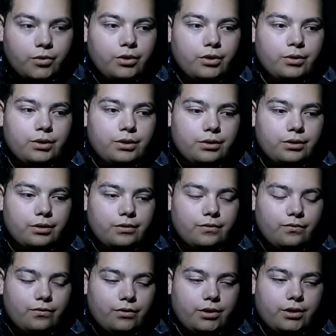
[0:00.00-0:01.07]
you saw the
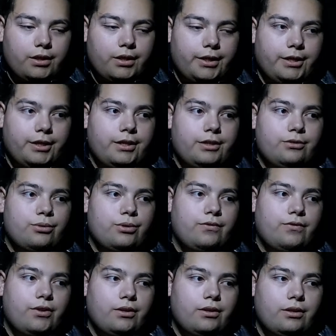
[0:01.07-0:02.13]
fucking intro
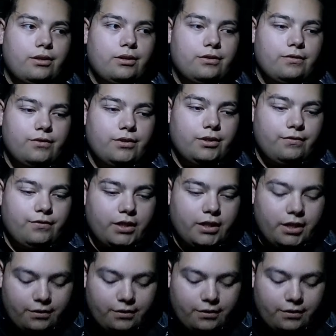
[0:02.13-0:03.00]
of the 5th